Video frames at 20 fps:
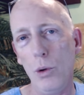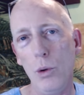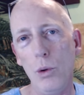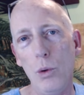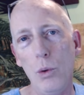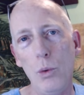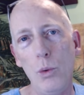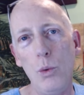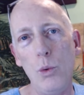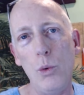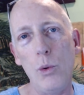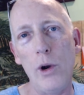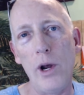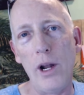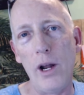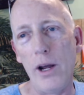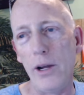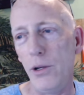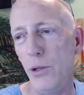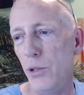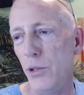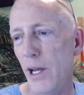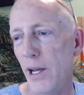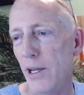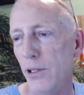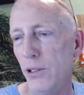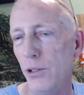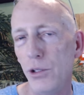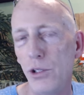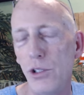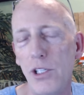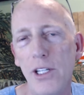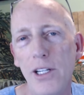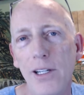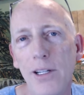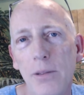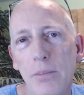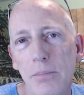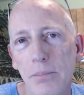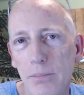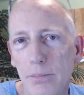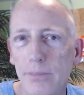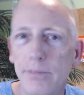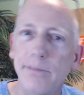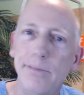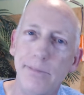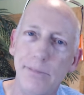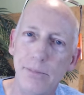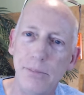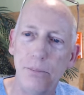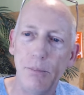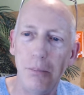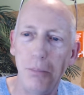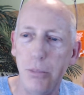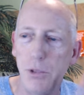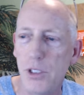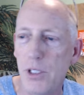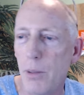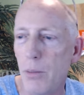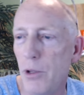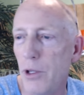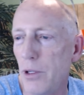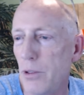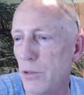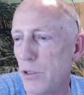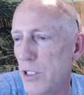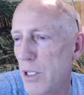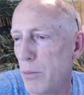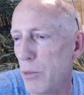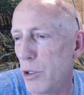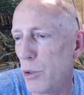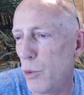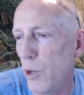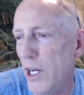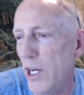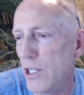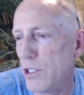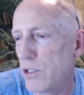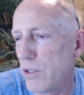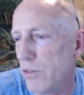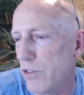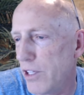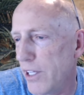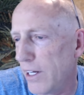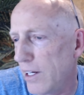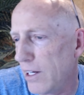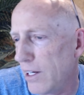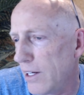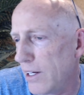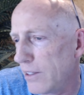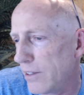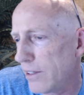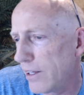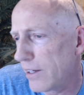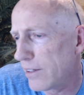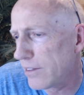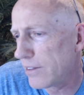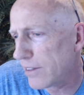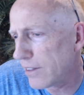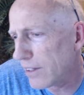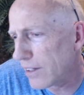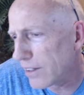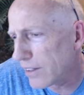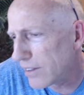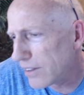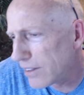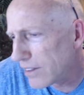when I do that, you'll see some of the ways of thinking that,